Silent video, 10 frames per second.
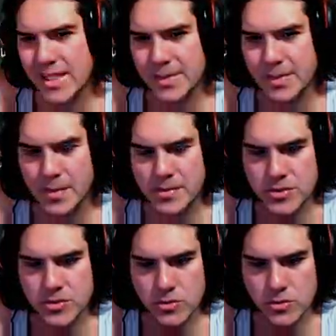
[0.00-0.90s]
the department
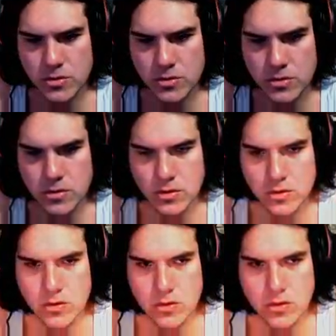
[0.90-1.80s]
store.
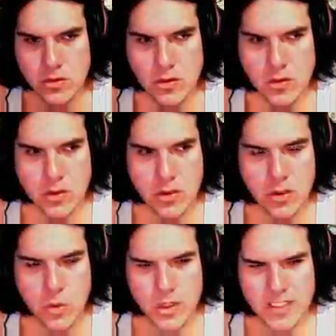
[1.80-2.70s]

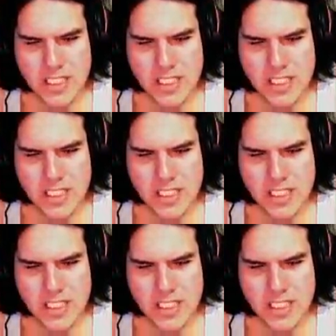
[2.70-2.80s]
What is